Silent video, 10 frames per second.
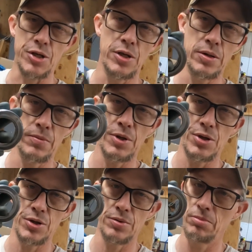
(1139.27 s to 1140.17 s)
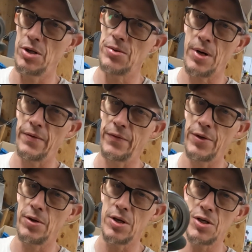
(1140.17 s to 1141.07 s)
kit, which is right for the
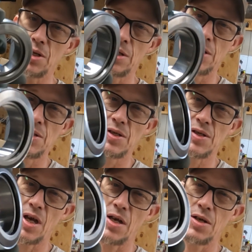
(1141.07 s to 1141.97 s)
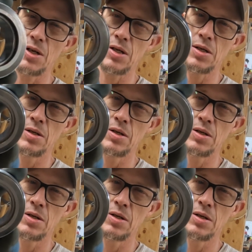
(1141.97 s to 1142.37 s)
clutch kit, is this guy here.